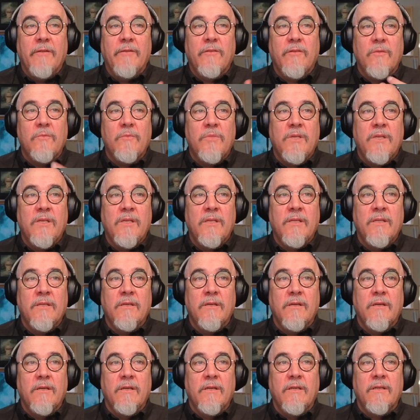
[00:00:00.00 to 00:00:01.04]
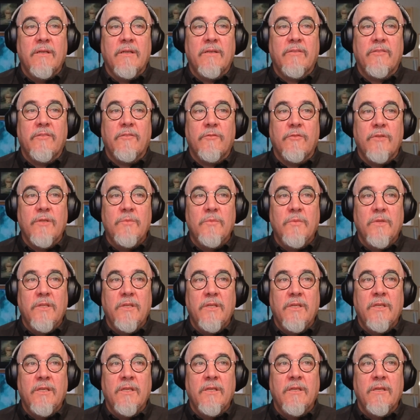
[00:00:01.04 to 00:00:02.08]
to be
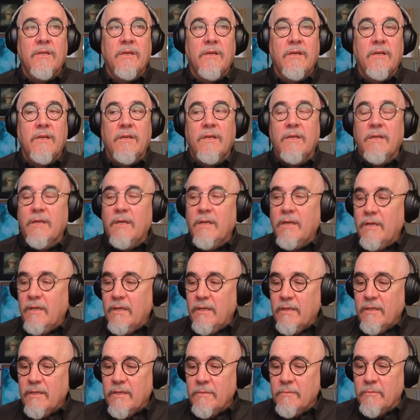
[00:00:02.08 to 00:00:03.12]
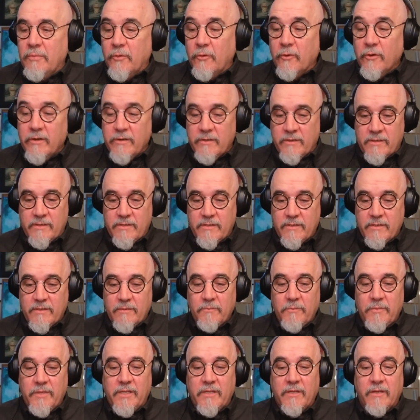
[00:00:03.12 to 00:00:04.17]
extremely important,
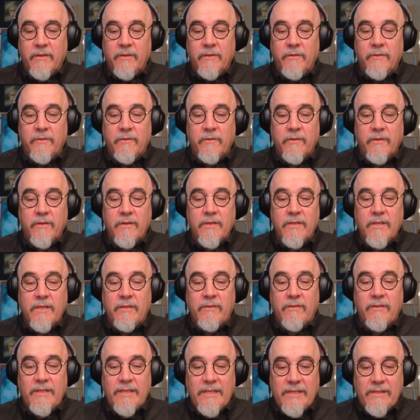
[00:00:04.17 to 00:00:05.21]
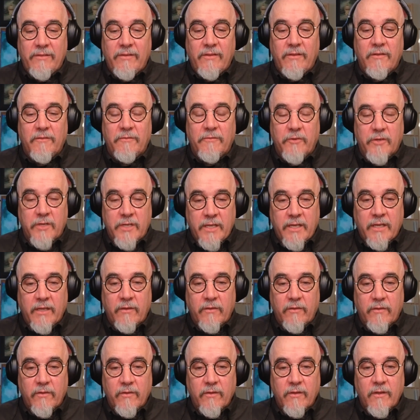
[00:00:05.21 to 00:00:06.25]
because it's easy to
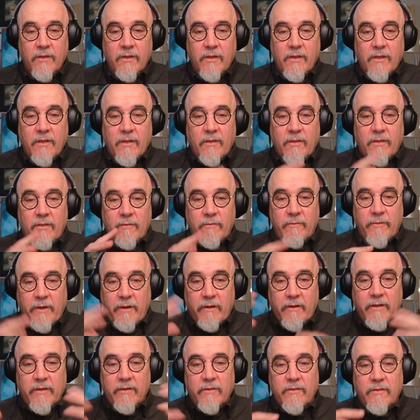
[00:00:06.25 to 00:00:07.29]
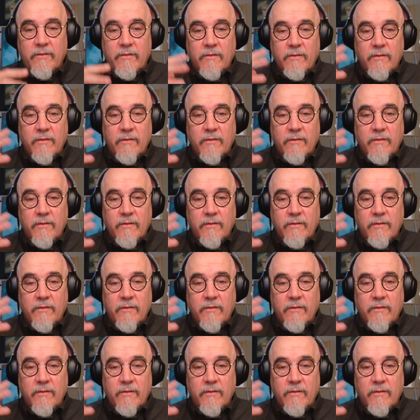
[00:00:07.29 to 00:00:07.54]
forget the various